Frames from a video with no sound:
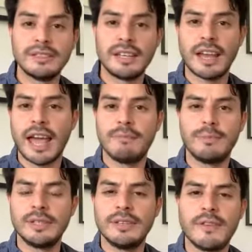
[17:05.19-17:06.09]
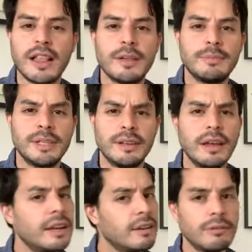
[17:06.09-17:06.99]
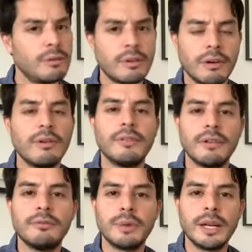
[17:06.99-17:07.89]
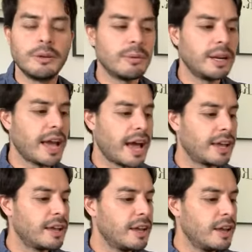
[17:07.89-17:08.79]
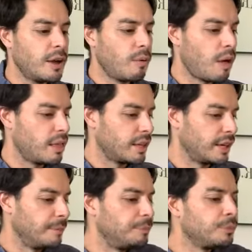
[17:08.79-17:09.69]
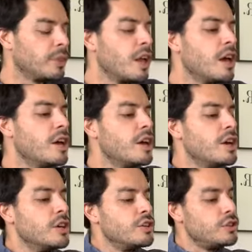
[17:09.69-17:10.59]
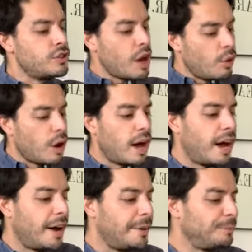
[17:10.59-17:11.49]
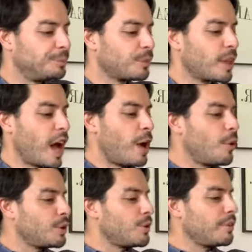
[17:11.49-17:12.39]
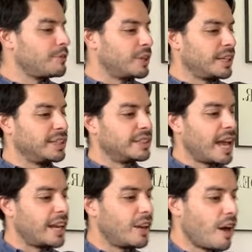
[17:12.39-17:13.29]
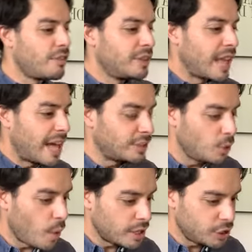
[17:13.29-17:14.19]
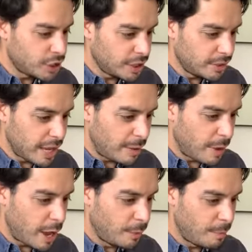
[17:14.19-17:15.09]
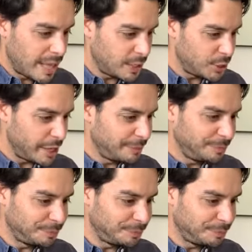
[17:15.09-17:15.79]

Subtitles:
that have been developed and for of a really, really high quality. So I wonder if there is any other last question about matcha.